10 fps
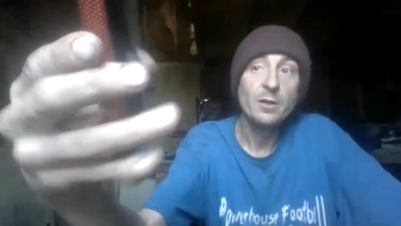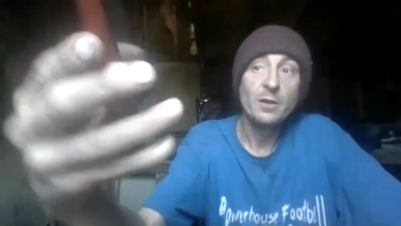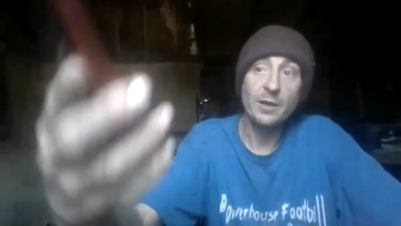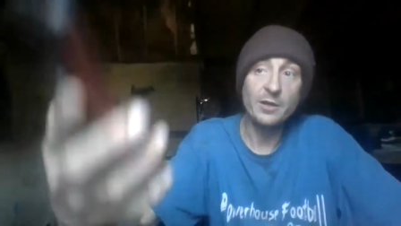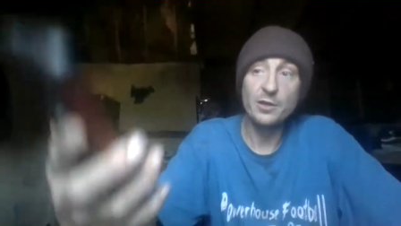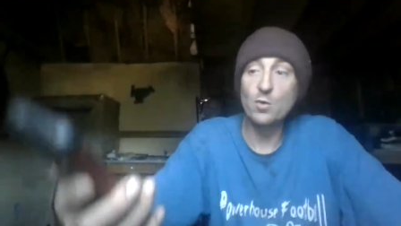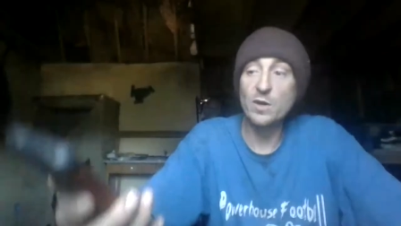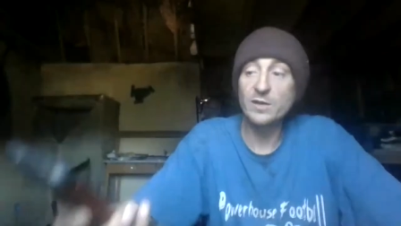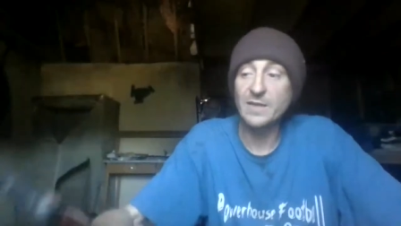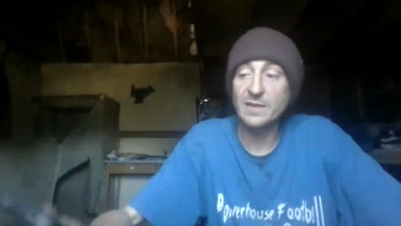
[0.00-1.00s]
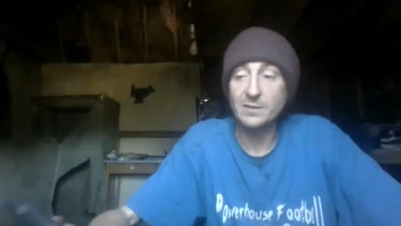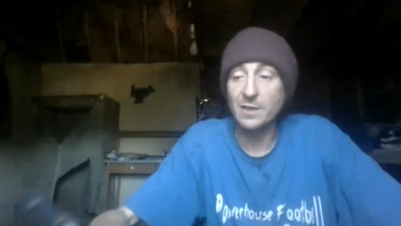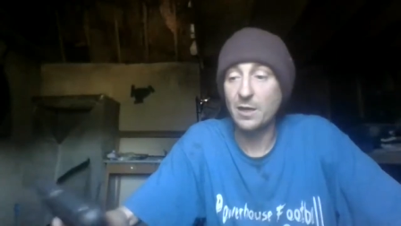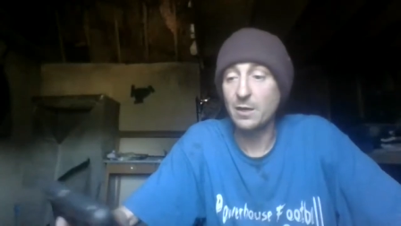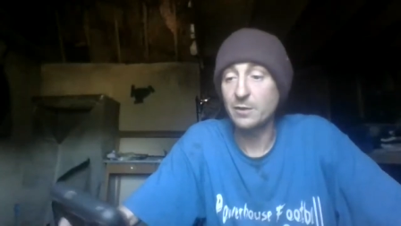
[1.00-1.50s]
And you know what? That's
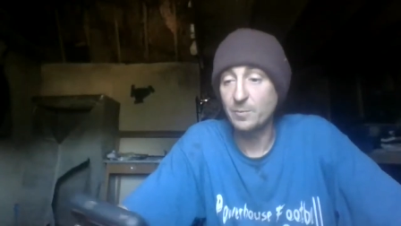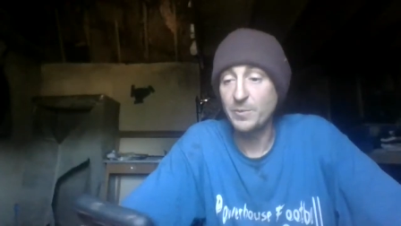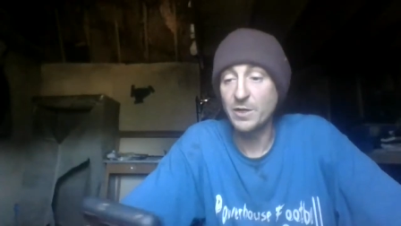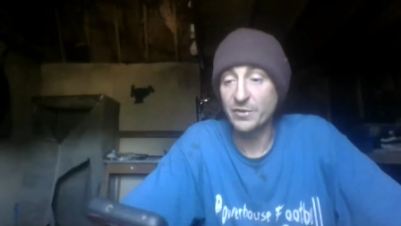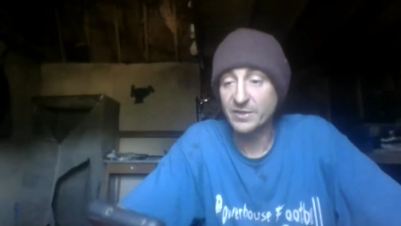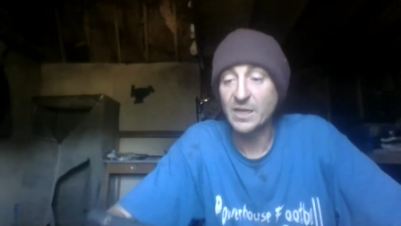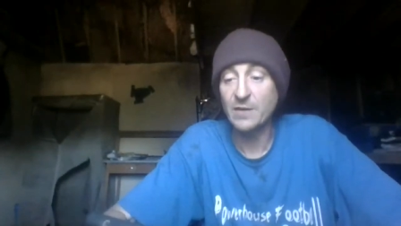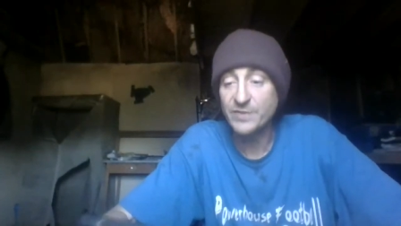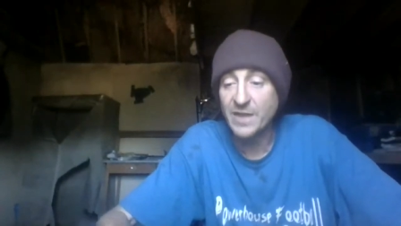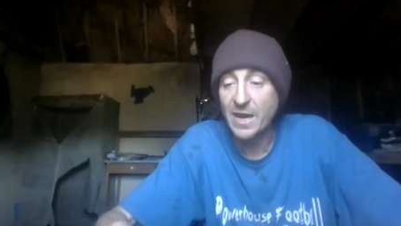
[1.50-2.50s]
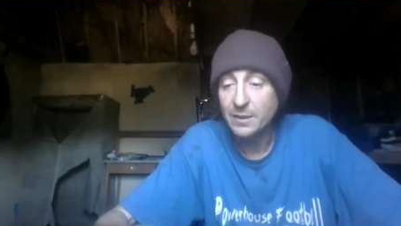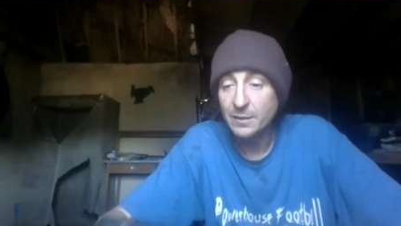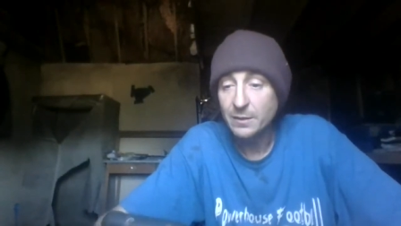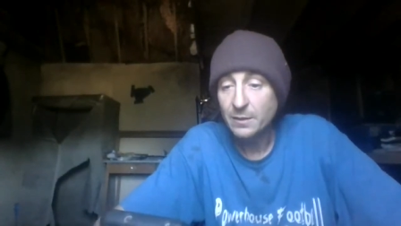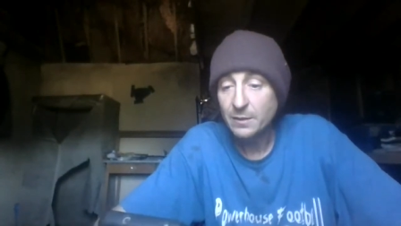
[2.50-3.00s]
uh, to be on the safe side.
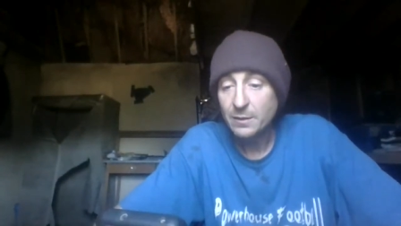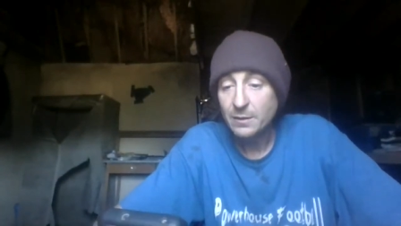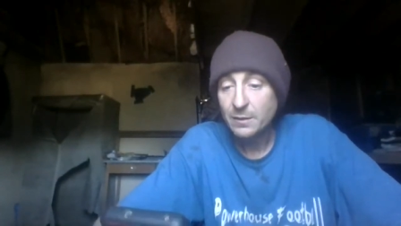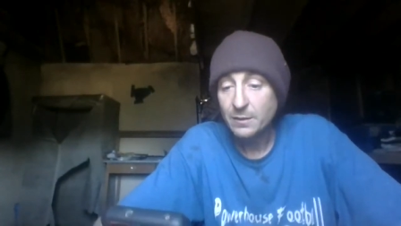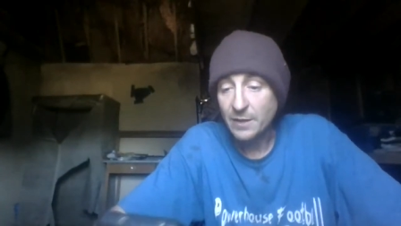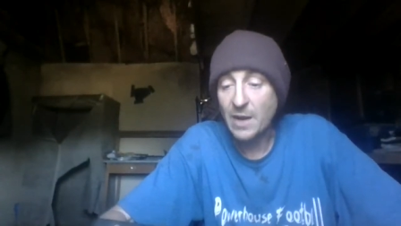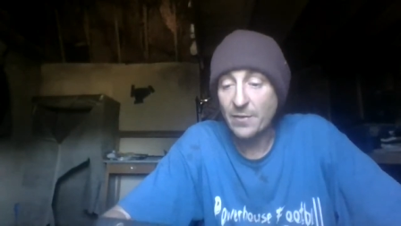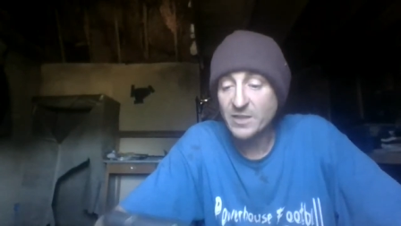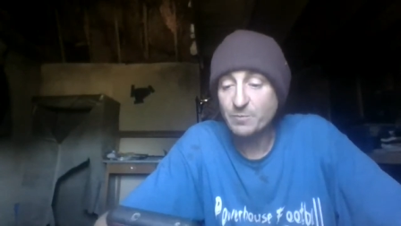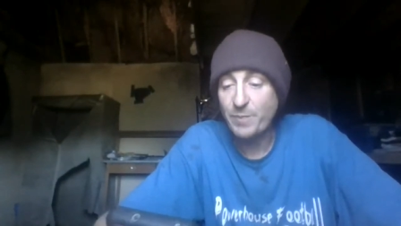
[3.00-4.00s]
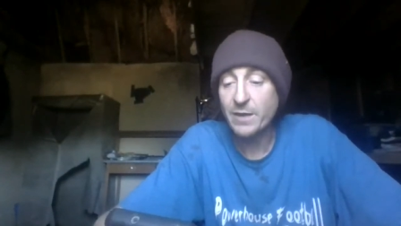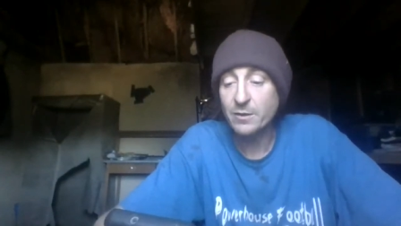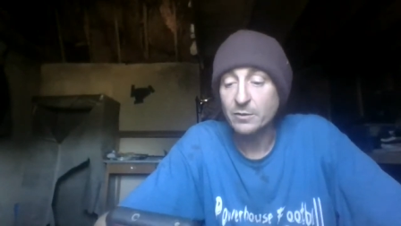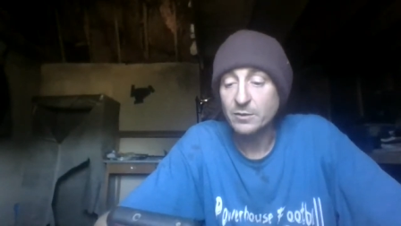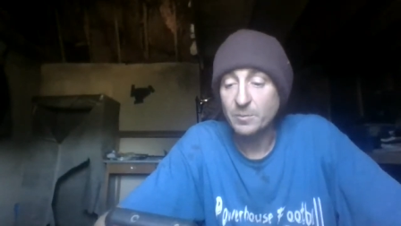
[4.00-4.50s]
Yeah, that's
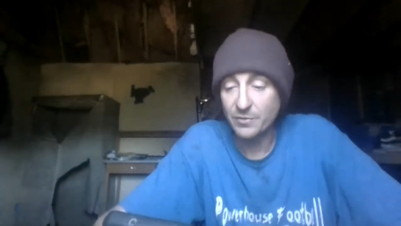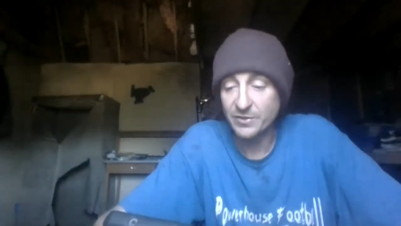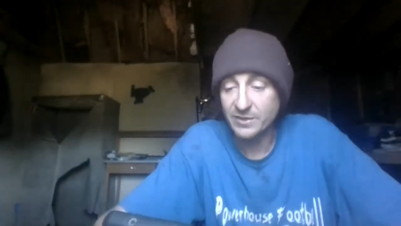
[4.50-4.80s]
better to be on the